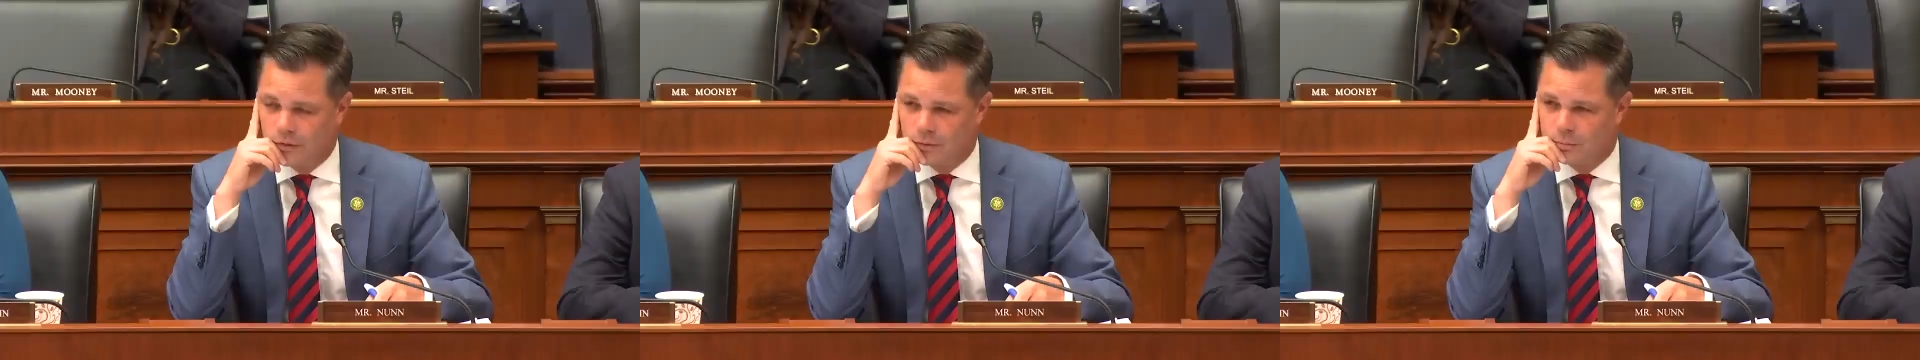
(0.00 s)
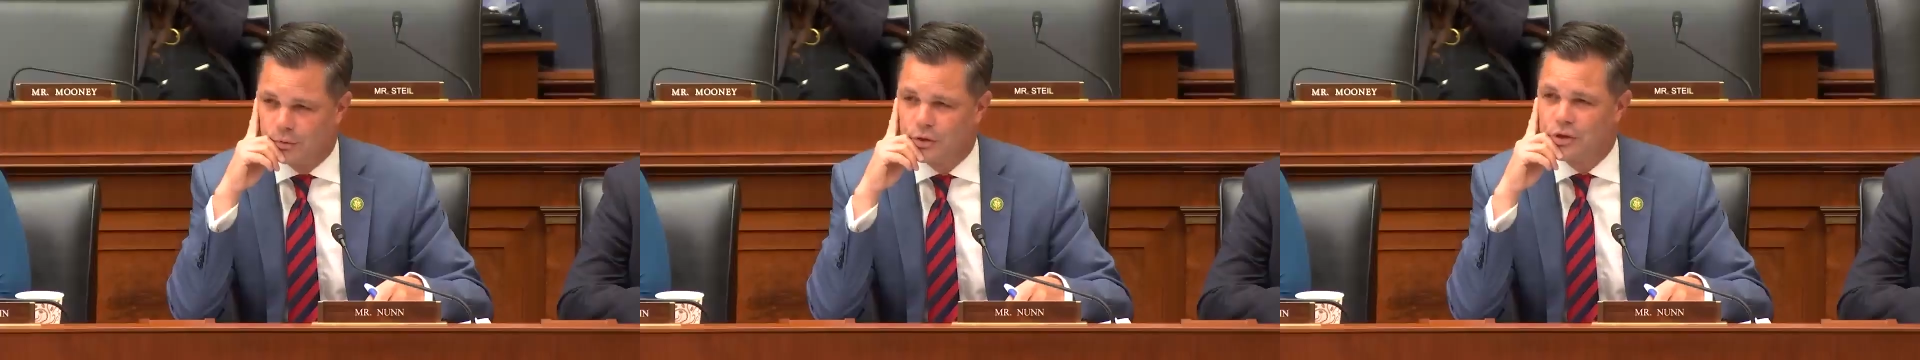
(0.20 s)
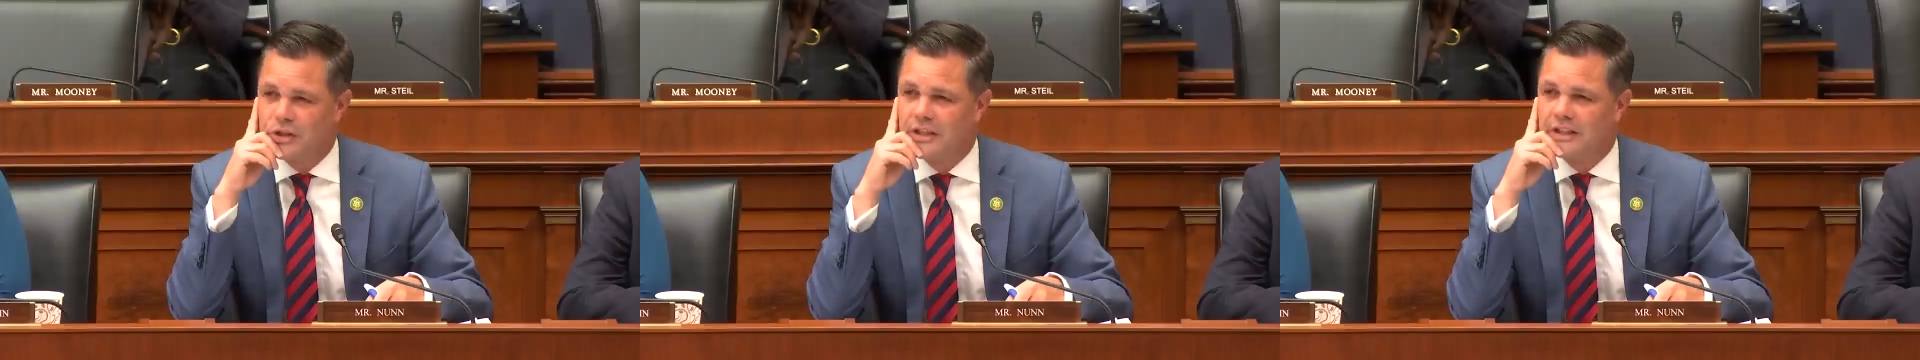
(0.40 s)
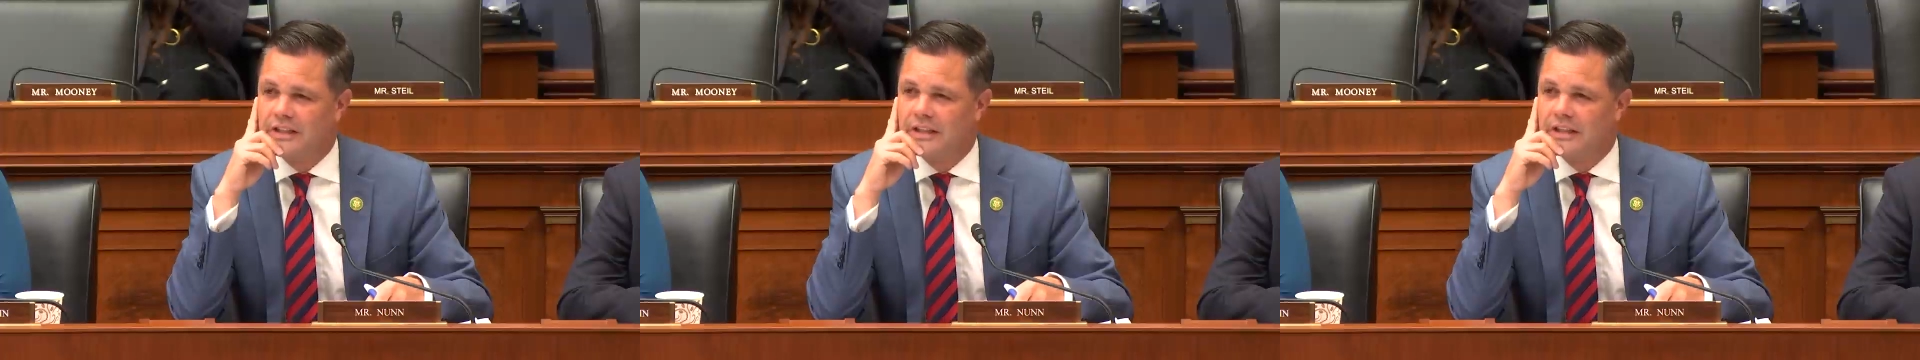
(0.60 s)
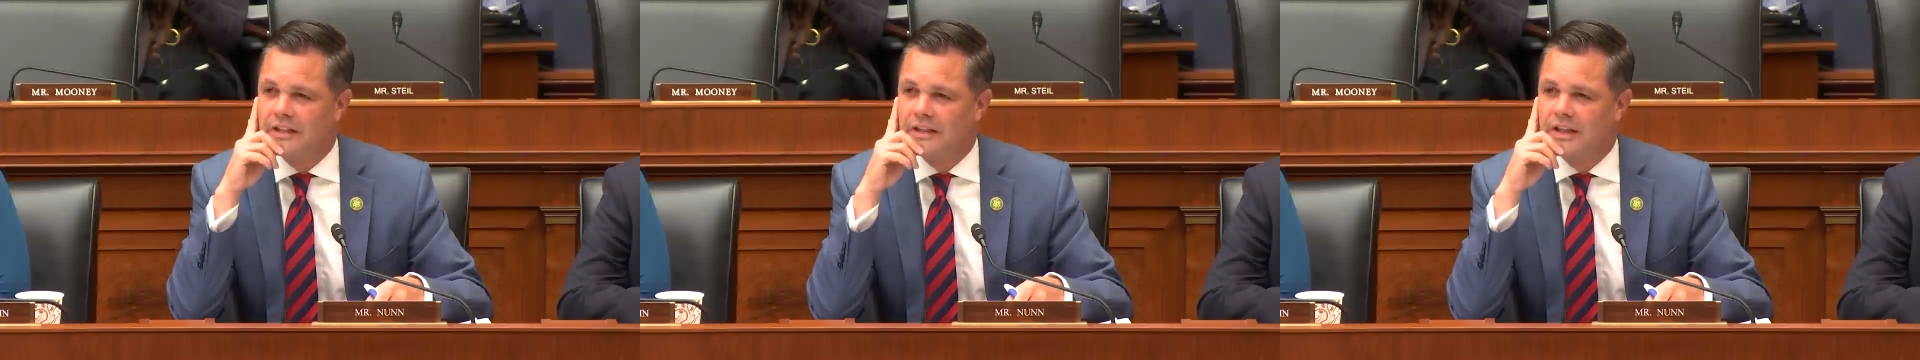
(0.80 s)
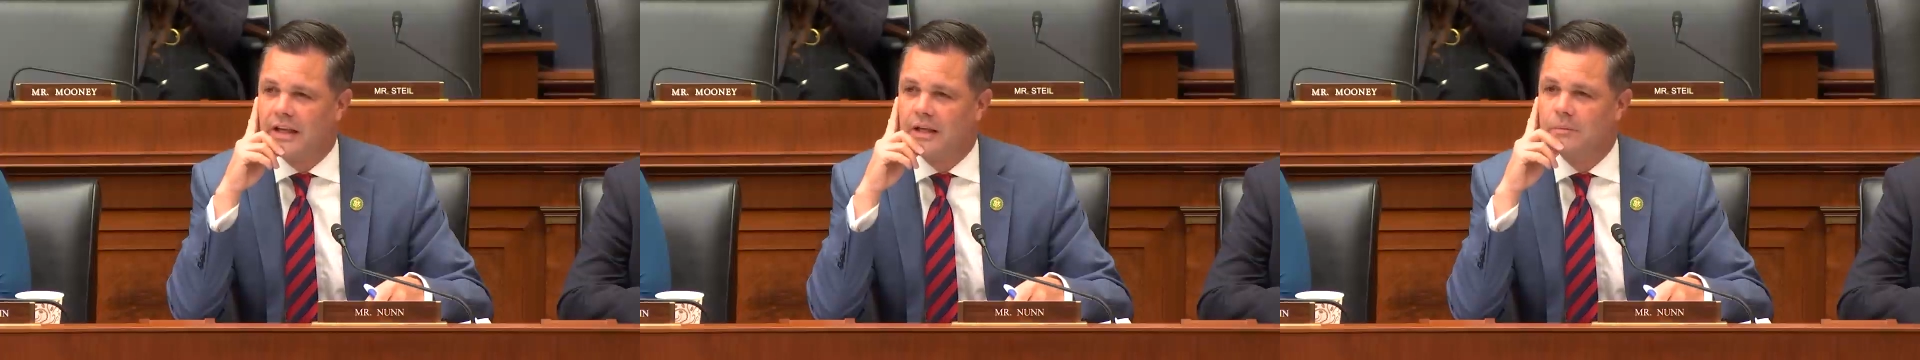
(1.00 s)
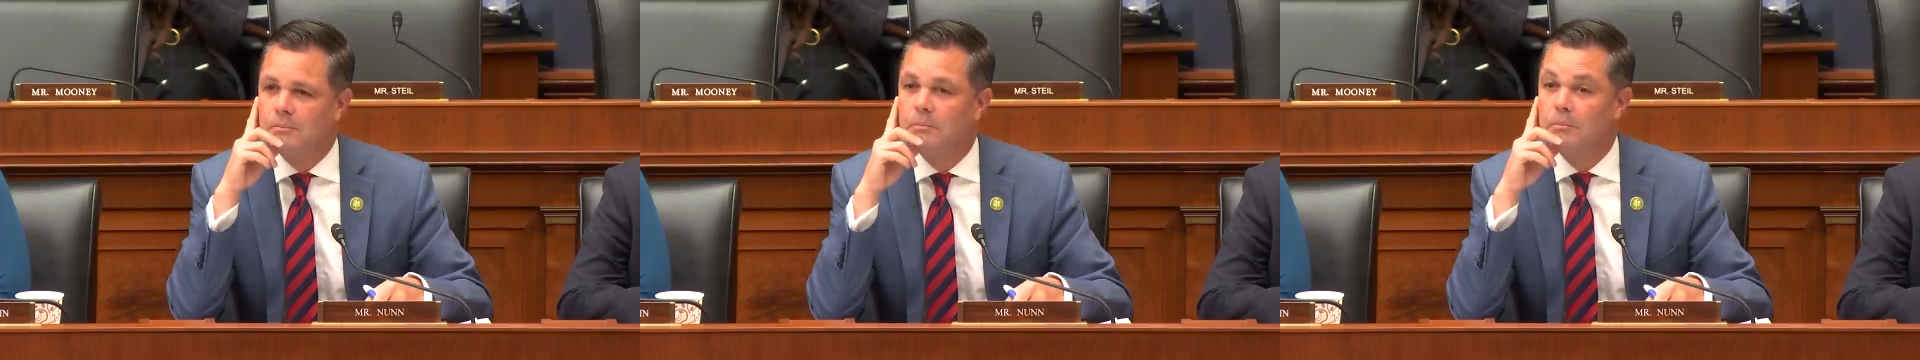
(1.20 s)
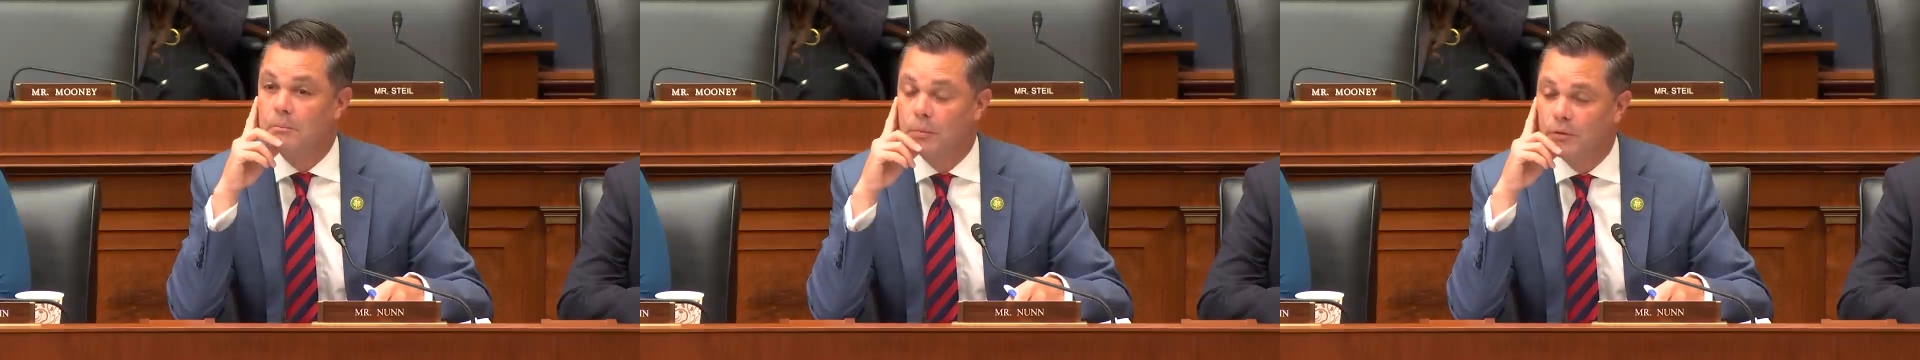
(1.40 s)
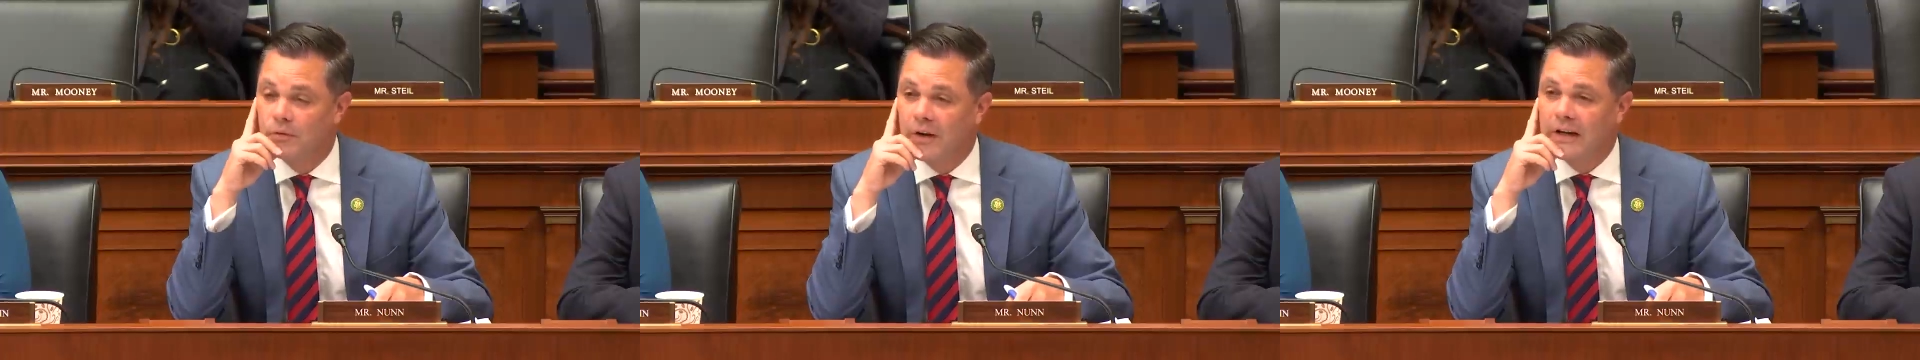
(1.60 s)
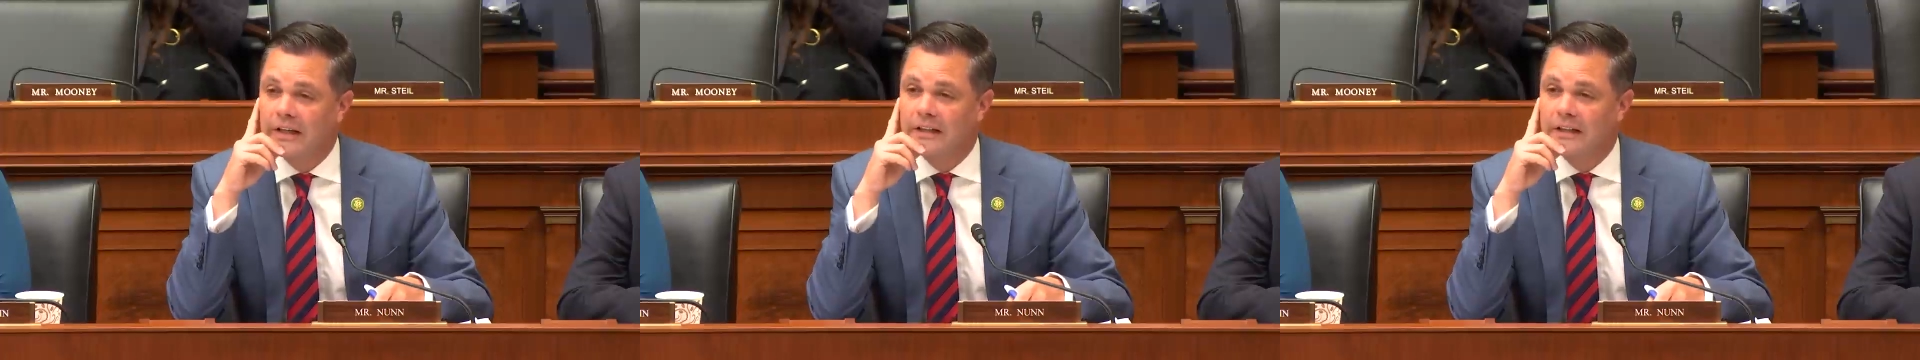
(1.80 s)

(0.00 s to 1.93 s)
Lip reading: appreciate then that providing